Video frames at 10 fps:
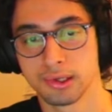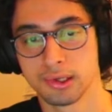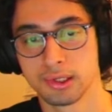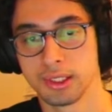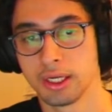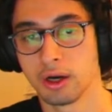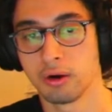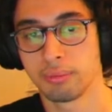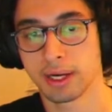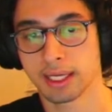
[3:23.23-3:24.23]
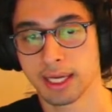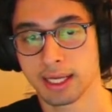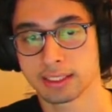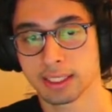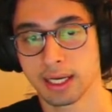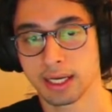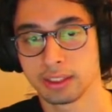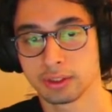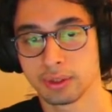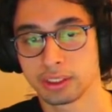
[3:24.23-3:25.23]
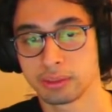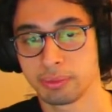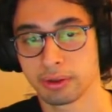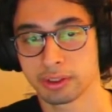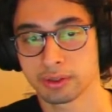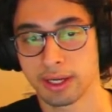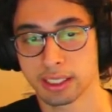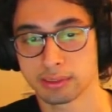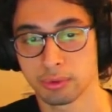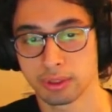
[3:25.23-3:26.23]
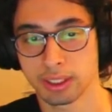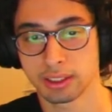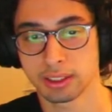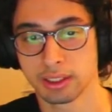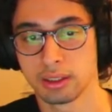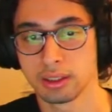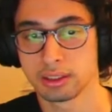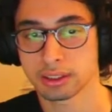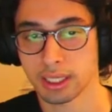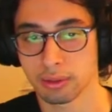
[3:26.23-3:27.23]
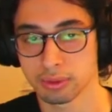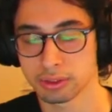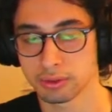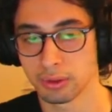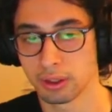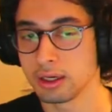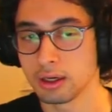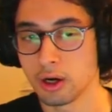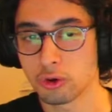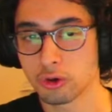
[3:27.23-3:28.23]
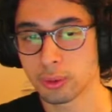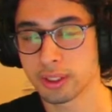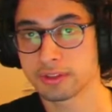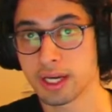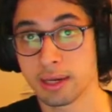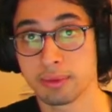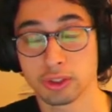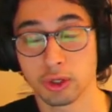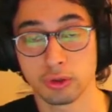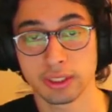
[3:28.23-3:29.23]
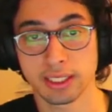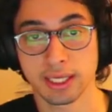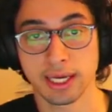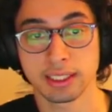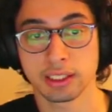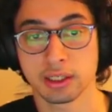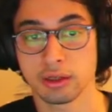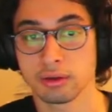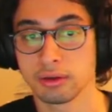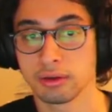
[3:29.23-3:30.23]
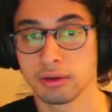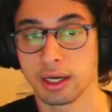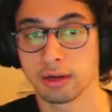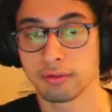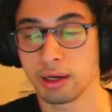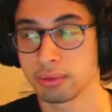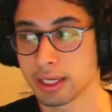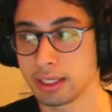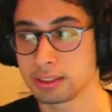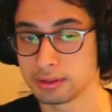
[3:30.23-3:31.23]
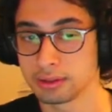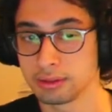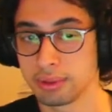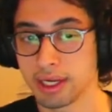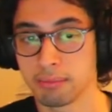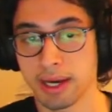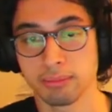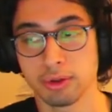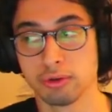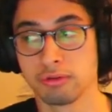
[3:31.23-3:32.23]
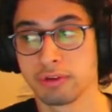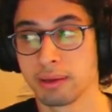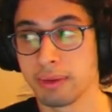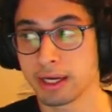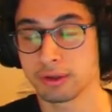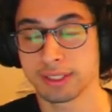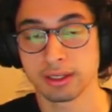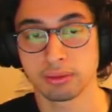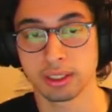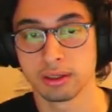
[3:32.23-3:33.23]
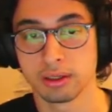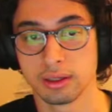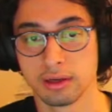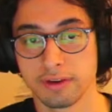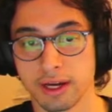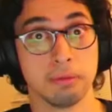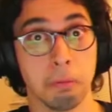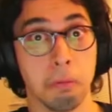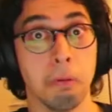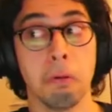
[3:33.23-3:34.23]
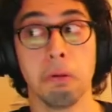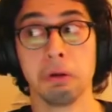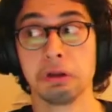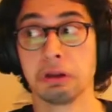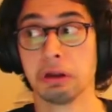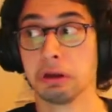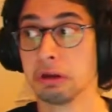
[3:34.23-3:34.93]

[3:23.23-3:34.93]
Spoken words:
No, but I can say I enjoyed Spirit Tracks more than I did Skyward Sword. Ocarina of Time is only an A tier out of obligation, but it might move. It might go down to B. In fact, oh, he did it.